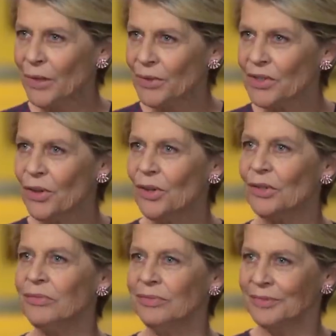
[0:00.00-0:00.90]
You know, it's
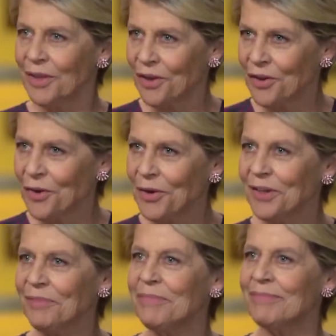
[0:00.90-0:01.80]
all all
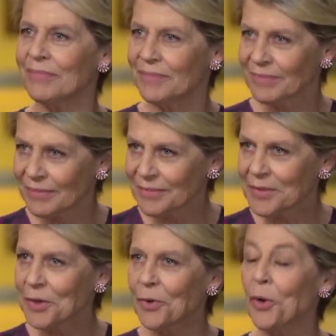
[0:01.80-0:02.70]
going
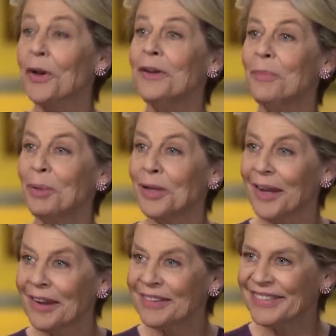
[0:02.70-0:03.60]
according to
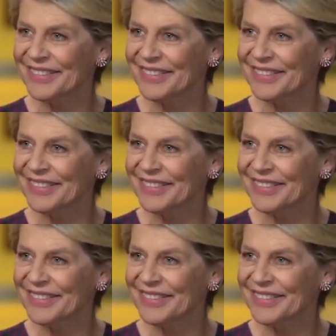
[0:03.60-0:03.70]
plan.